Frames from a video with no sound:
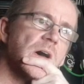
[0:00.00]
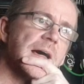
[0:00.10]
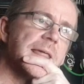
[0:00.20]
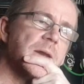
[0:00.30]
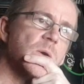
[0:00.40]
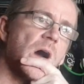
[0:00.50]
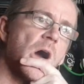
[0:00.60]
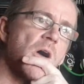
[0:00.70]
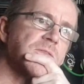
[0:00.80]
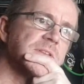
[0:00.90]
and how
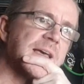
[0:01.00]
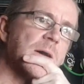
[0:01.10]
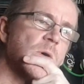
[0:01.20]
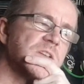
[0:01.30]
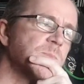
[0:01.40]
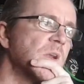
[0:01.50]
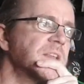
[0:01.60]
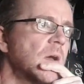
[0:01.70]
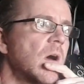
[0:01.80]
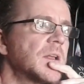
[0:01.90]
awful that was. But I
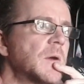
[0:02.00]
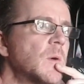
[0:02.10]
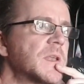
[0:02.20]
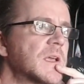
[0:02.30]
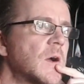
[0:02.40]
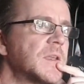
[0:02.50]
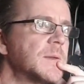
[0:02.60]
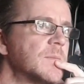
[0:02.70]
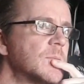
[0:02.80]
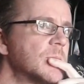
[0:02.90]
don't want
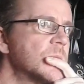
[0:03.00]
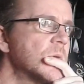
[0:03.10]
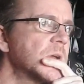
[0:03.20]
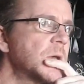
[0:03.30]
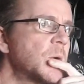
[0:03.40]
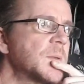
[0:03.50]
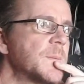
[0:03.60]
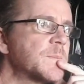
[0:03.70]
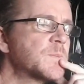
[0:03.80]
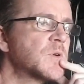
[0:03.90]

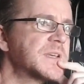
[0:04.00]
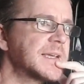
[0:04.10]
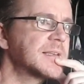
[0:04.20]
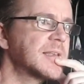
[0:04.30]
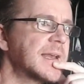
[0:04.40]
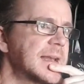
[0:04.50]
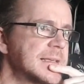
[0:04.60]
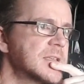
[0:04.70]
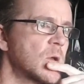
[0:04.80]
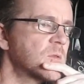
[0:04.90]
to predict that it
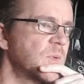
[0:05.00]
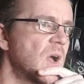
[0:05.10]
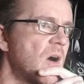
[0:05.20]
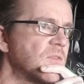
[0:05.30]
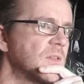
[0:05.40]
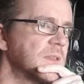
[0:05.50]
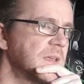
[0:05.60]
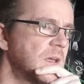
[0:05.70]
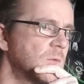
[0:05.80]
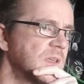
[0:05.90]
is going to be awful.
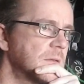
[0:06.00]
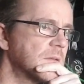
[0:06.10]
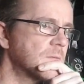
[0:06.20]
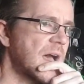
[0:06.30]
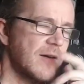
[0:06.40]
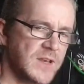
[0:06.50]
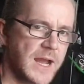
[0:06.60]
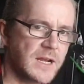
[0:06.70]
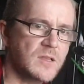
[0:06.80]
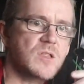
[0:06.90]
I haven't
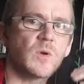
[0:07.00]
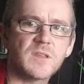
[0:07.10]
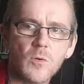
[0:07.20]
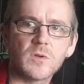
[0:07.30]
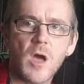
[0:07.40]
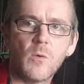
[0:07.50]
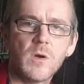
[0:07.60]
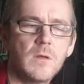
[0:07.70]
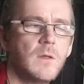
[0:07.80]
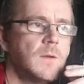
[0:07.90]
heard it, so I don't know.
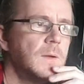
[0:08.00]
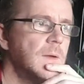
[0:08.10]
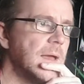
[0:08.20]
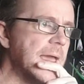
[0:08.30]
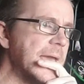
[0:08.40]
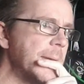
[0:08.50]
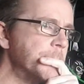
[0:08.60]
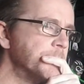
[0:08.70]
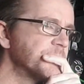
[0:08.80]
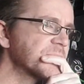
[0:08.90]

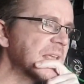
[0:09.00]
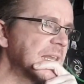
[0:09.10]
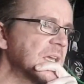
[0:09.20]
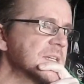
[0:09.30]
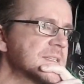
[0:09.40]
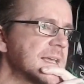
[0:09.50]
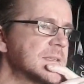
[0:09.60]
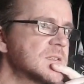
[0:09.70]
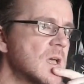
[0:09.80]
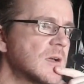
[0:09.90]
And like I
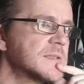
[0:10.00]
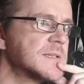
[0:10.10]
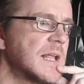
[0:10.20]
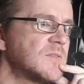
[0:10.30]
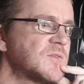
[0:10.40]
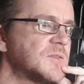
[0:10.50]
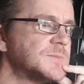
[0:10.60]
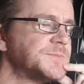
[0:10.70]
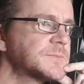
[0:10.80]
said, the song itself